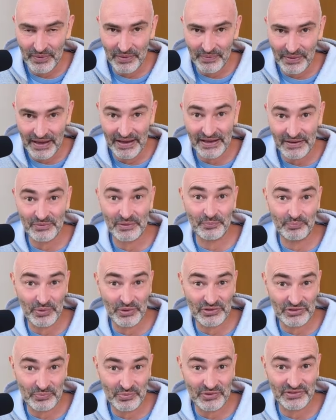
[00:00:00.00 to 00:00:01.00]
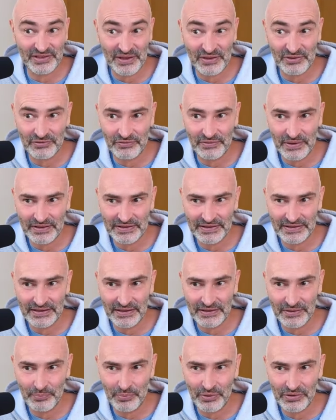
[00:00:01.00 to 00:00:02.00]
and even possible sacrifices
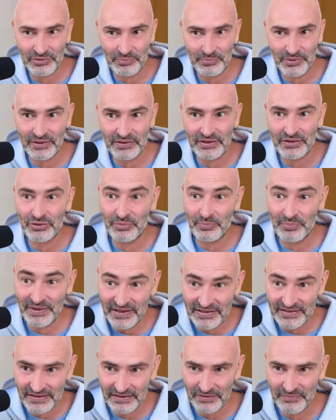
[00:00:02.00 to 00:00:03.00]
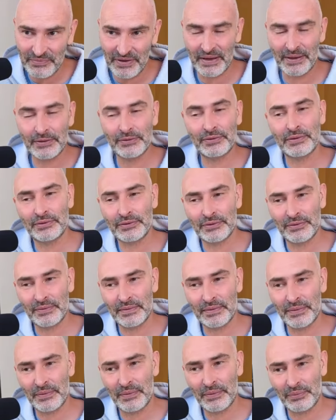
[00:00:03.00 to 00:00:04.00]
and the possibility to play c5,
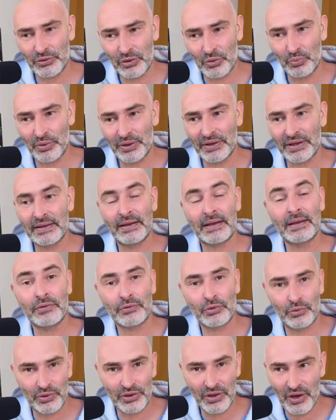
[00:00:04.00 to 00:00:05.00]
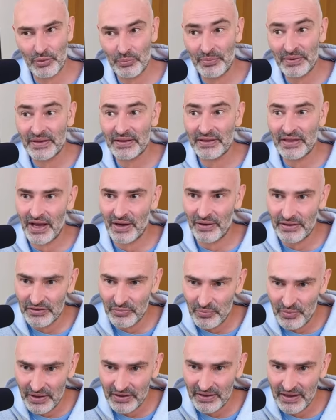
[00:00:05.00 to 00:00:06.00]
to weaken d4 and open the dark
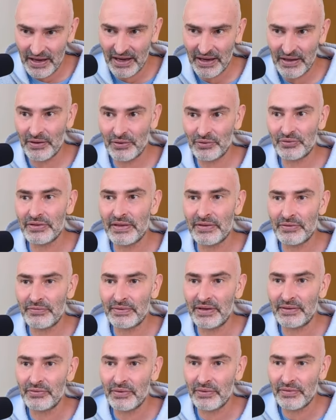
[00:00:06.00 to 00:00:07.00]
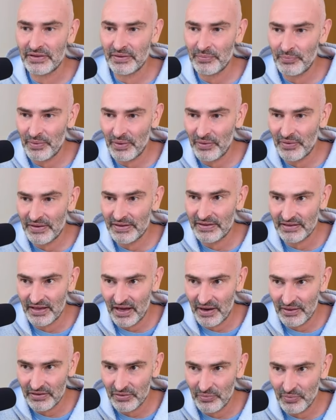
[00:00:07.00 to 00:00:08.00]
squared diagonals in favor of the opponent's
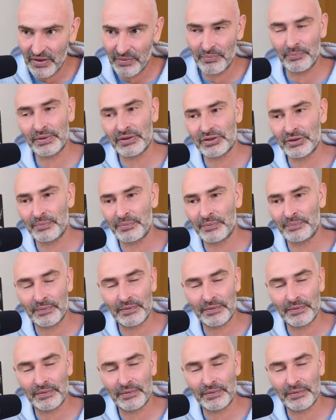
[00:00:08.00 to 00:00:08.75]
dark squared bishop.